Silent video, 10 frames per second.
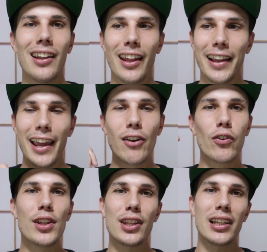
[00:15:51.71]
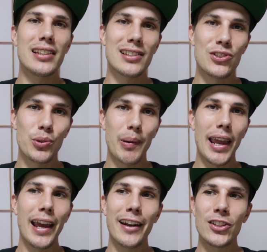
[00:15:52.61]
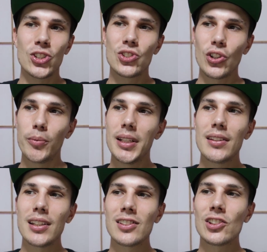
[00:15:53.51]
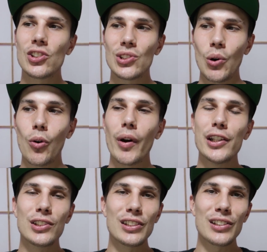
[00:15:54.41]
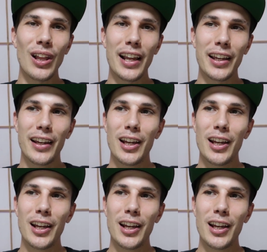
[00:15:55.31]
like everything is in Japan, and just so many things are just always just like